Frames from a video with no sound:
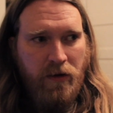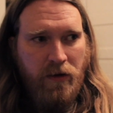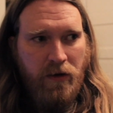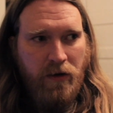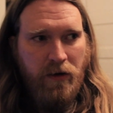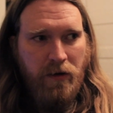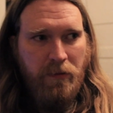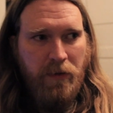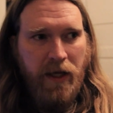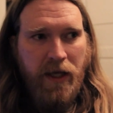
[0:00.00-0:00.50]

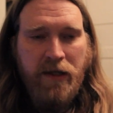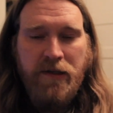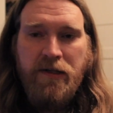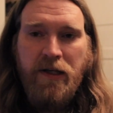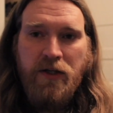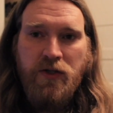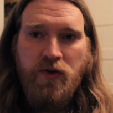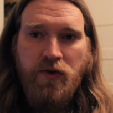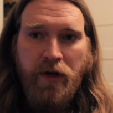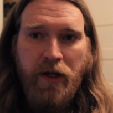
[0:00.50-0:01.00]

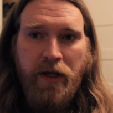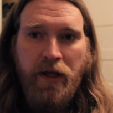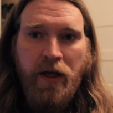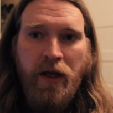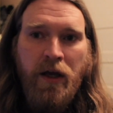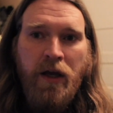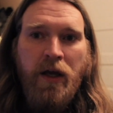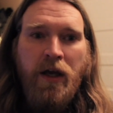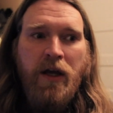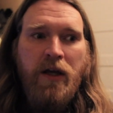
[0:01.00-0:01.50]
ancestry
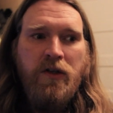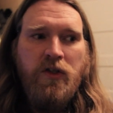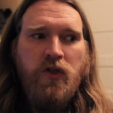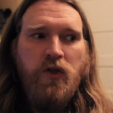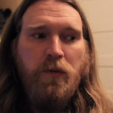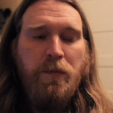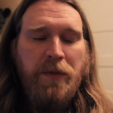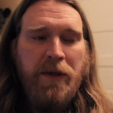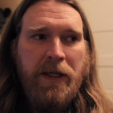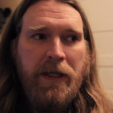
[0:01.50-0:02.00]

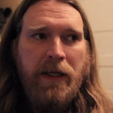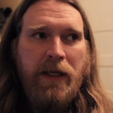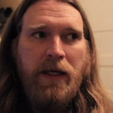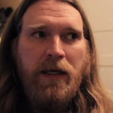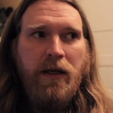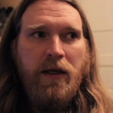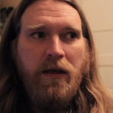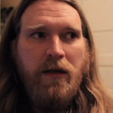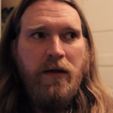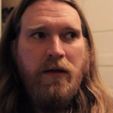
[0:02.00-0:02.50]
to
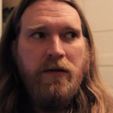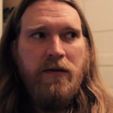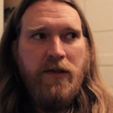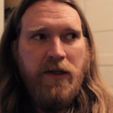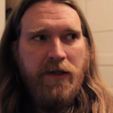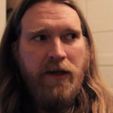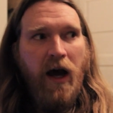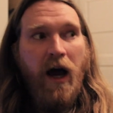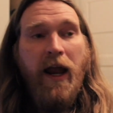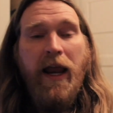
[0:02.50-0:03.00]

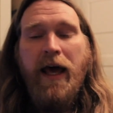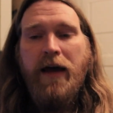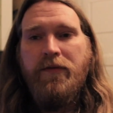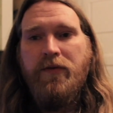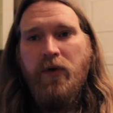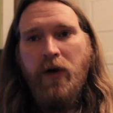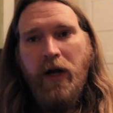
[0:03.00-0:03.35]
not have